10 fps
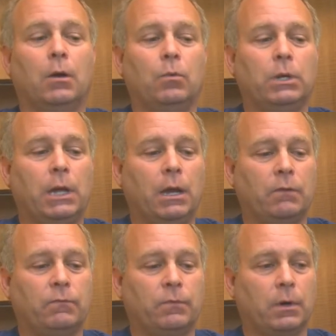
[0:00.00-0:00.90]
We
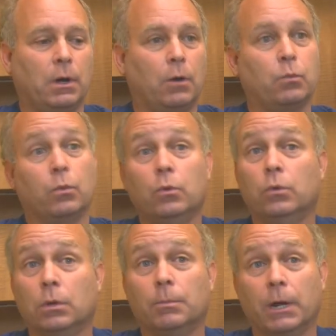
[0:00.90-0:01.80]
have a
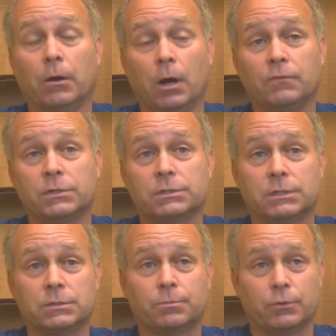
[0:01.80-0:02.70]
rule in my office
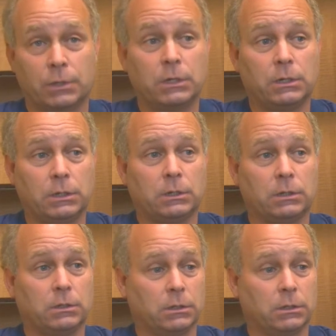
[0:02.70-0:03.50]
that's pretty